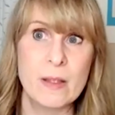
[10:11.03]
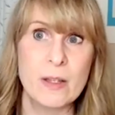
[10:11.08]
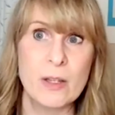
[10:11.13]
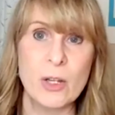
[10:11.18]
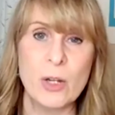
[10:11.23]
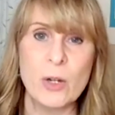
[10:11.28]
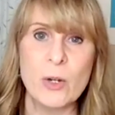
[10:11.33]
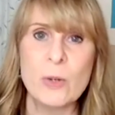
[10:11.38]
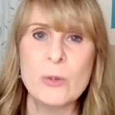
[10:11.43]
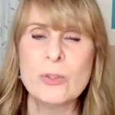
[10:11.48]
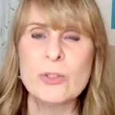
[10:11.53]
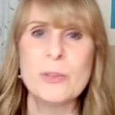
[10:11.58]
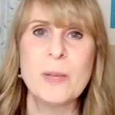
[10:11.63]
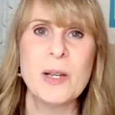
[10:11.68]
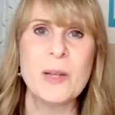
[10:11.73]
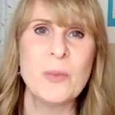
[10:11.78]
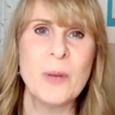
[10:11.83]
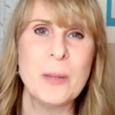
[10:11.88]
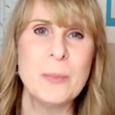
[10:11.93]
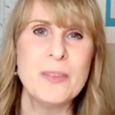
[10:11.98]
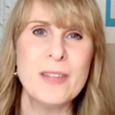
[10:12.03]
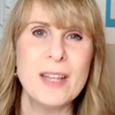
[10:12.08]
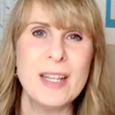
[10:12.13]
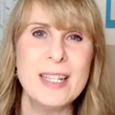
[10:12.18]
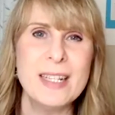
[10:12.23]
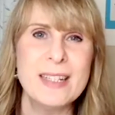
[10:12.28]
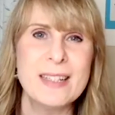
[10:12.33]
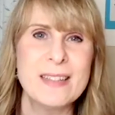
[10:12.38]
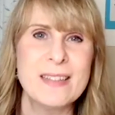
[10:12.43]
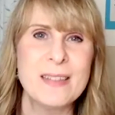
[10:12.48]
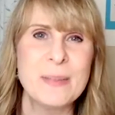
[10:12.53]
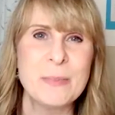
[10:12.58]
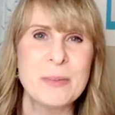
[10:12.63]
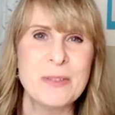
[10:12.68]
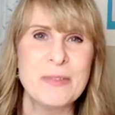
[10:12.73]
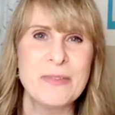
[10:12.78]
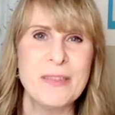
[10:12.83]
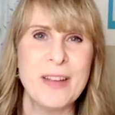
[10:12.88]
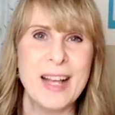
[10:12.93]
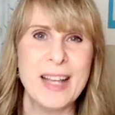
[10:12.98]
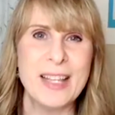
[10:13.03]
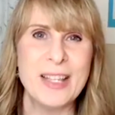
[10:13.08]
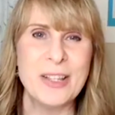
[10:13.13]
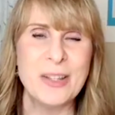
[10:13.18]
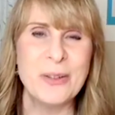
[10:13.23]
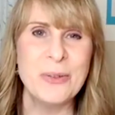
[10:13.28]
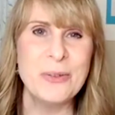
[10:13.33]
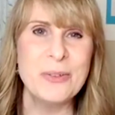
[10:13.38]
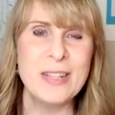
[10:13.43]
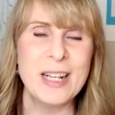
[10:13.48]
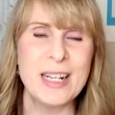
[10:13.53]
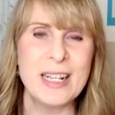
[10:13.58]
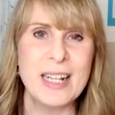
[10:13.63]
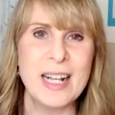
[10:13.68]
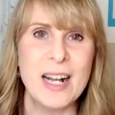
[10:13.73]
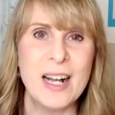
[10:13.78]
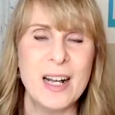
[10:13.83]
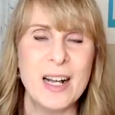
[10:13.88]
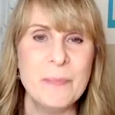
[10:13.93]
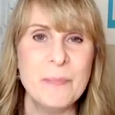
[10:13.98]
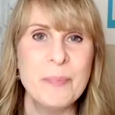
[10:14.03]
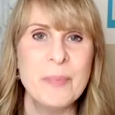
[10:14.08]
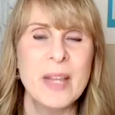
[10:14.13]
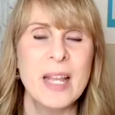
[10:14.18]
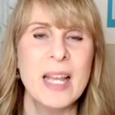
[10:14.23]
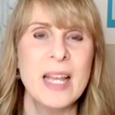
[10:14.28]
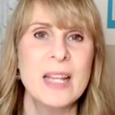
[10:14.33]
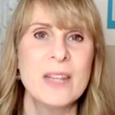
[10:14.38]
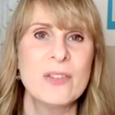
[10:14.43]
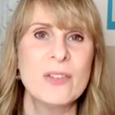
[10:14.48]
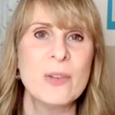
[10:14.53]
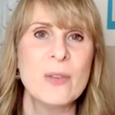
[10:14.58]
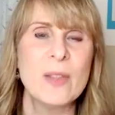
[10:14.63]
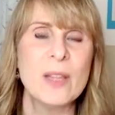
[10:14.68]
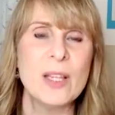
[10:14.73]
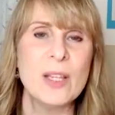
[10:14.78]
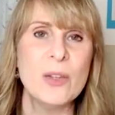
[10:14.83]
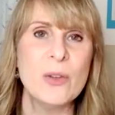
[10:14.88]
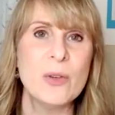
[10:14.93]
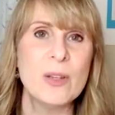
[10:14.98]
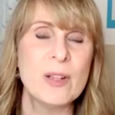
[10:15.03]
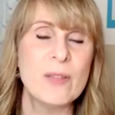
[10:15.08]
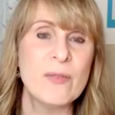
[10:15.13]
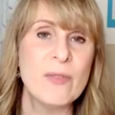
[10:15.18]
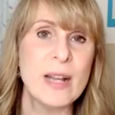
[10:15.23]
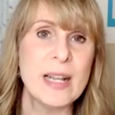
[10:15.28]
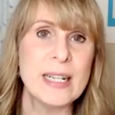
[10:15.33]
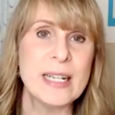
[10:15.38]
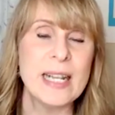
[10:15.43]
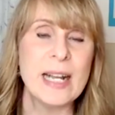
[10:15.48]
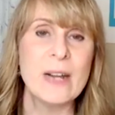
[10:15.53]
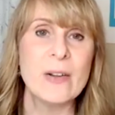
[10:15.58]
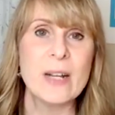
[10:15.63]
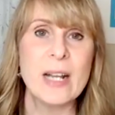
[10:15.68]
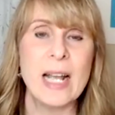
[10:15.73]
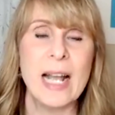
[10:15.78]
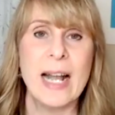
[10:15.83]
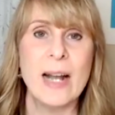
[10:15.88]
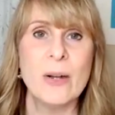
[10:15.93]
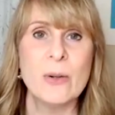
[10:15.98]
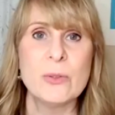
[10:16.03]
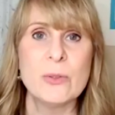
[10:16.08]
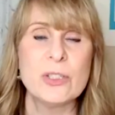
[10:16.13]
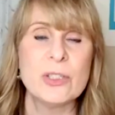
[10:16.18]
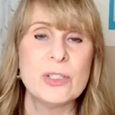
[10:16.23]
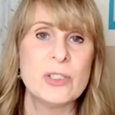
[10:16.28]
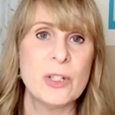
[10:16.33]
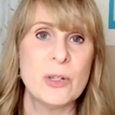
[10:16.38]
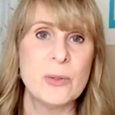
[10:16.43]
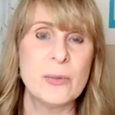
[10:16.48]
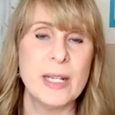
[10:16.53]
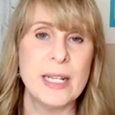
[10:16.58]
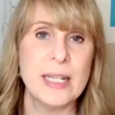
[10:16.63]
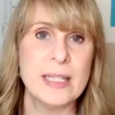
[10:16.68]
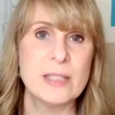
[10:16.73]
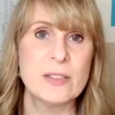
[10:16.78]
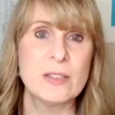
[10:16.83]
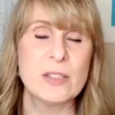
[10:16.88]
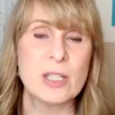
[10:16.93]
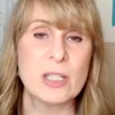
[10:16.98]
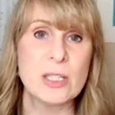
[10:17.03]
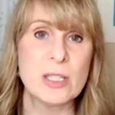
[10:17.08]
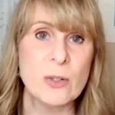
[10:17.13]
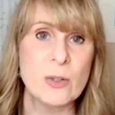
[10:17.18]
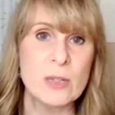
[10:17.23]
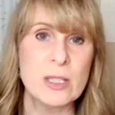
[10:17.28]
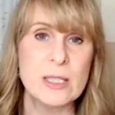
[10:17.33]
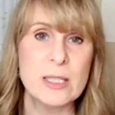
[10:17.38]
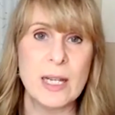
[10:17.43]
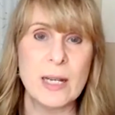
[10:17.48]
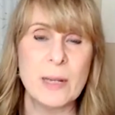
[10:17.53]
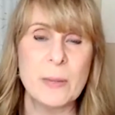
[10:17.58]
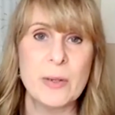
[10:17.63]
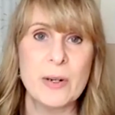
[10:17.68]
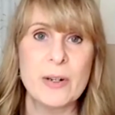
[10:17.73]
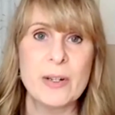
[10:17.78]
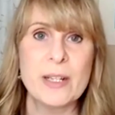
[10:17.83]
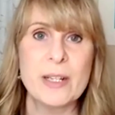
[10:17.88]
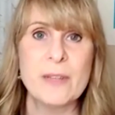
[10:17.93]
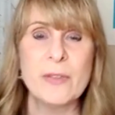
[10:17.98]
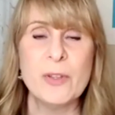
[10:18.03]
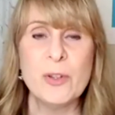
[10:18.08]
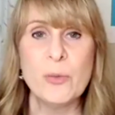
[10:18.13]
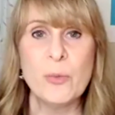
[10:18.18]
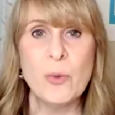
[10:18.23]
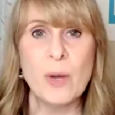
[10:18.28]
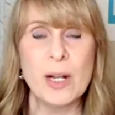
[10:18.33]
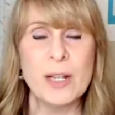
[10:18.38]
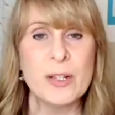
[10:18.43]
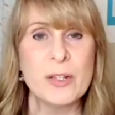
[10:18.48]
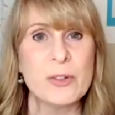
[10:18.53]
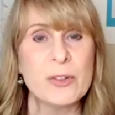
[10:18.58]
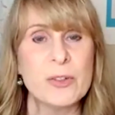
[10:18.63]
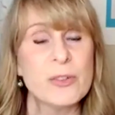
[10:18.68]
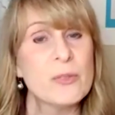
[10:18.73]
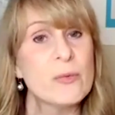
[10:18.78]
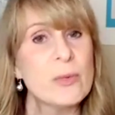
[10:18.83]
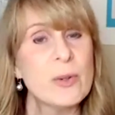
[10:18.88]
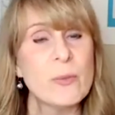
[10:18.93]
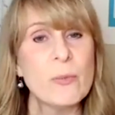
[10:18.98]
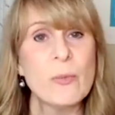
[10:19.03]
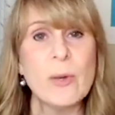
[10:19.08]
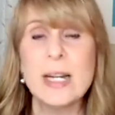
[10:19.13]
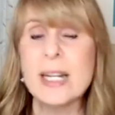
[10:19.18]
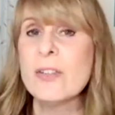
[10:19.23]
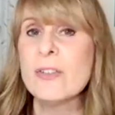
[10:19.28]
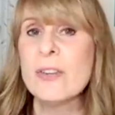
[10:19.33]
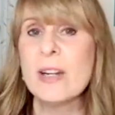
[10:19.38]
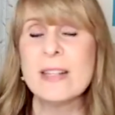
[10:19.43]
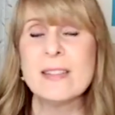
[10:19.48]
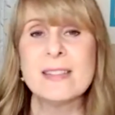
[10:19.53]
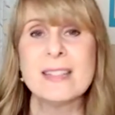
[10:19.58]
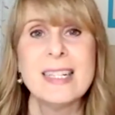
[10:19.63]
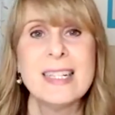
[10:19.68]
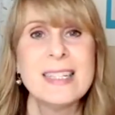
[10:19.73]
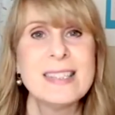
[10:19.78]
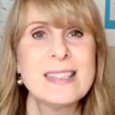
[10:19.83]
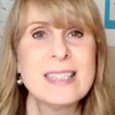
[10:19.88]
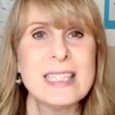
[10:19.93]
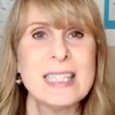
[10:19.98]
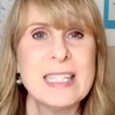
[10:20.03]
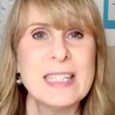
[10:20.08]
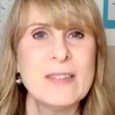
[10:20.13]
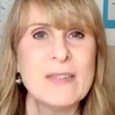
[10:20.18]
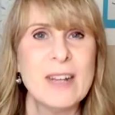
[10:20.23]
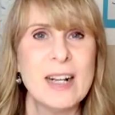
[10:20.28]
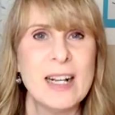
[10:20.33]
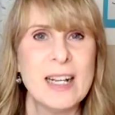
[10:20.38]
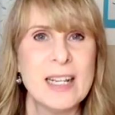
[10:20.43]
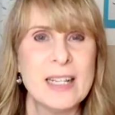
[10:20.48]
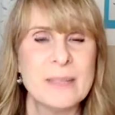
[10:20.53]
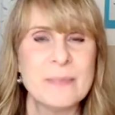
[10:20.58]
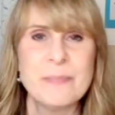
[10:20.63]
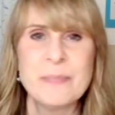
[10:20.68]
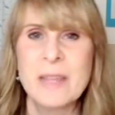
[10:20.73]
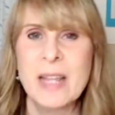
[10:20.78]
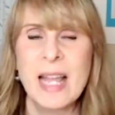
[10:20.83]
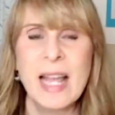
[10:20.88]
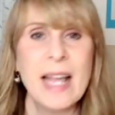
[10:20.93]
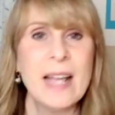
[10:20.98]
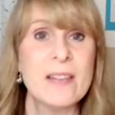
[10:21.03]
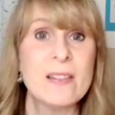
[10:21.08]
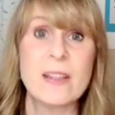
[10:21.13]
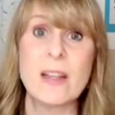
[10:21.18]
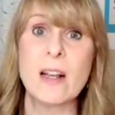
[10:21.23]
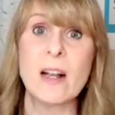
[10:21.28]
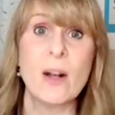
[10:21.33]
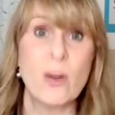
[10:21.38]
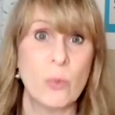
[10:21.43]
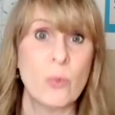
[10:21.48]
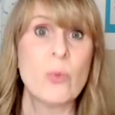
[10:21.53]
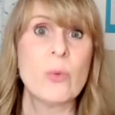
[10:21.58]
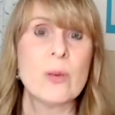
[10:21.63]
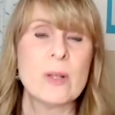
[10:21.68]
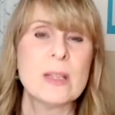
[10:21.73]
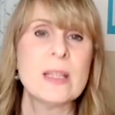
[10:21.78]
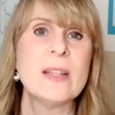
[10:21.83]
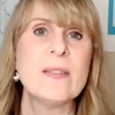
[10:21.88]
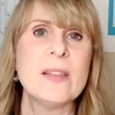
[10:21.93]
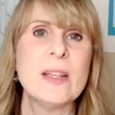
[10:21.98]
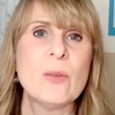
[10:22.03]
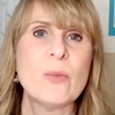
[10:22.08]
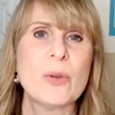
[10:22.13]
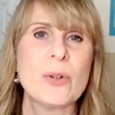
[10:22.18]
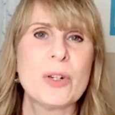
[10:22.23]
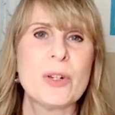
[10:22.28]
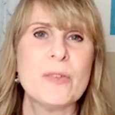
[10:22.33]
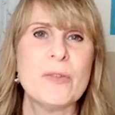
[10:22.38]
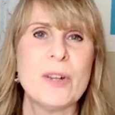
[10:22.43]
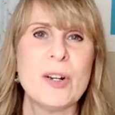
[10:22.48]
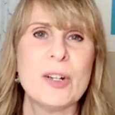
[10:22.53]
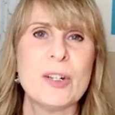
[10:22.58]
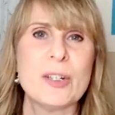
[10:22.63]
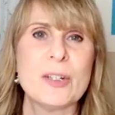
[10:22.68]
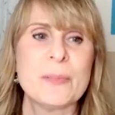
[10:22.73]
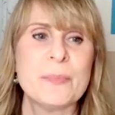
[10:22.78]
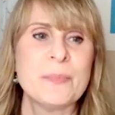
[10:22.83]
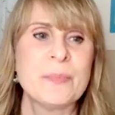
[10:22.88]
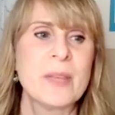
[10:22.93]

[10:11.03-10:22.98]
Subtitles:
go to my website, simplifyu.com, so that you can find out how to donate to Lola Lombard if you want your wedding dress to live on as a living work of art.